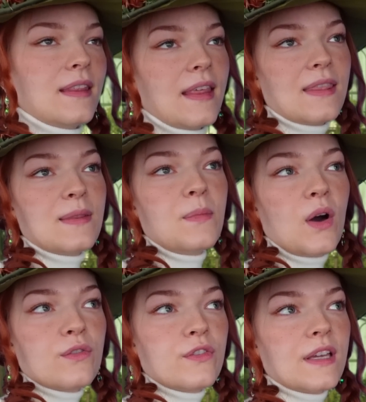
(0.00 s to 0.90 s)
that the
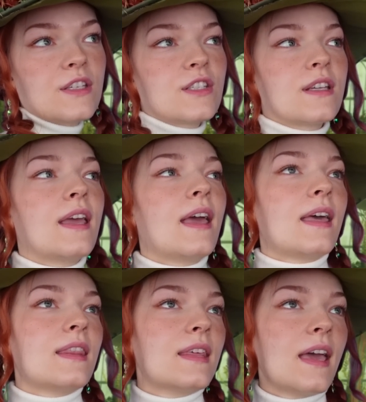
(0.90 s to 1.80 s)
mock flesh
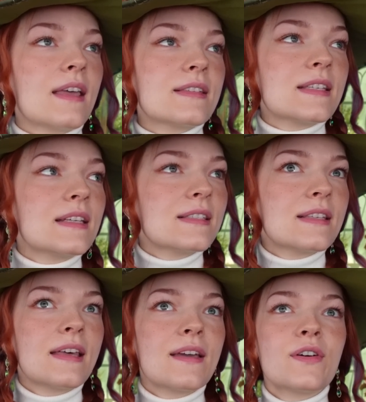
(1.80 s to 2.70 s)
and the acidic
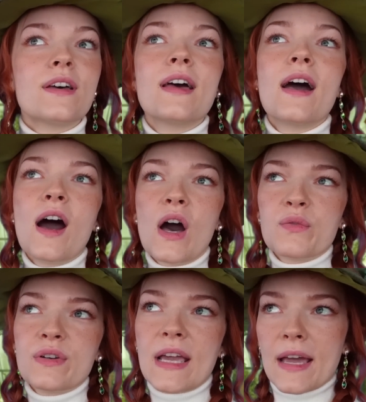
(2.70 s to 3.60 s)
saliva are
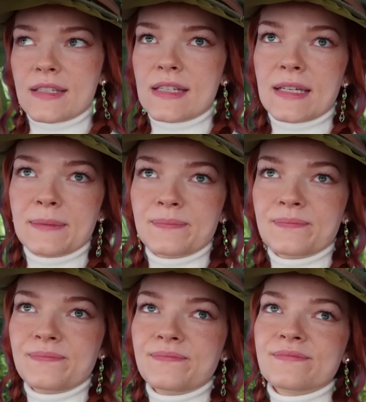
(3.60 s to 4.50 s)
reacting,
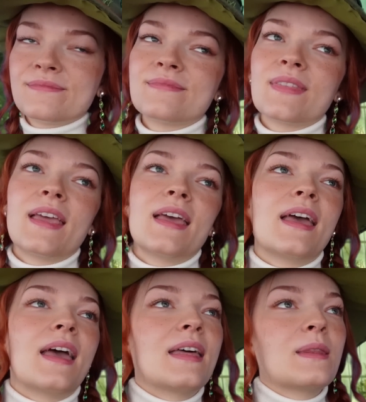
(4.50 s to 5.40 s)

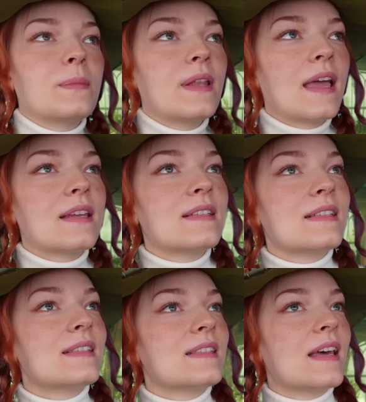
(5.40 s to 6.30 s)
and the plant
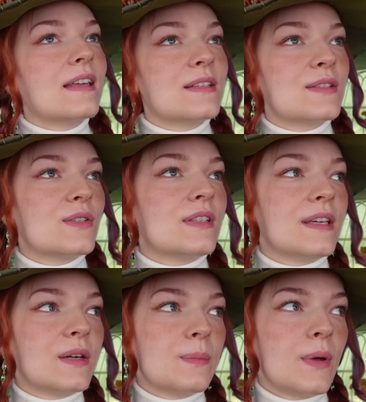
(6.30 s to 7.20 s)
is starting to
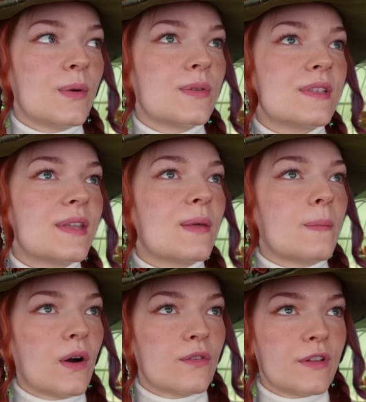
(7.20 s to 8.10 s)
decompose the
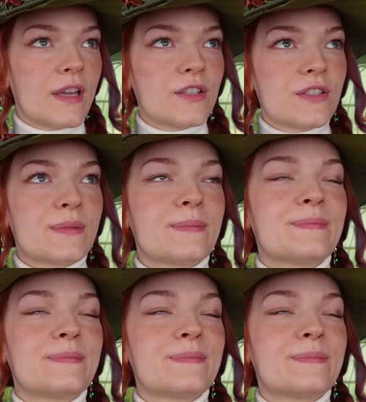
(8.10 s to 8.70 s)
mock flesh.